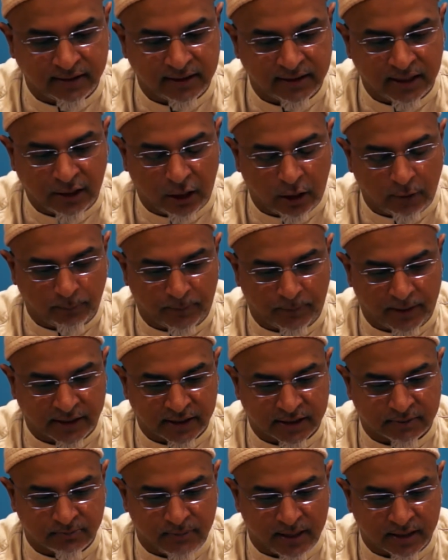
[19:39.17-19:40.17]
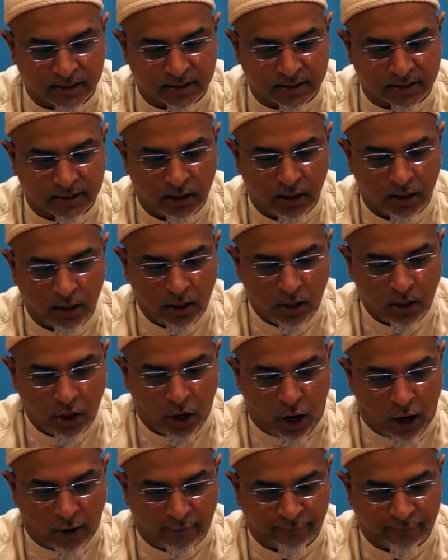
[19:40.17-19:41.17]
the complex mix
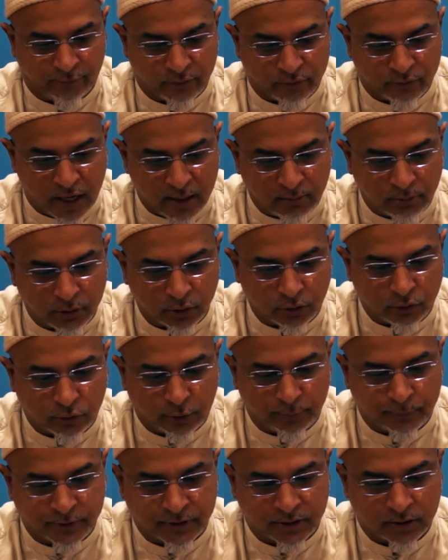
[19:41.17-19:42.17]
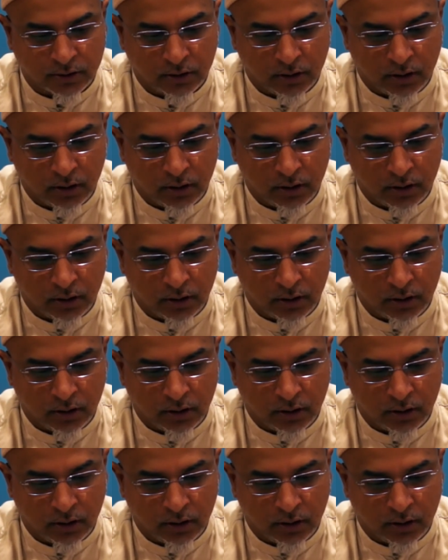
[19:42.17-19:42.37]
of rebel groups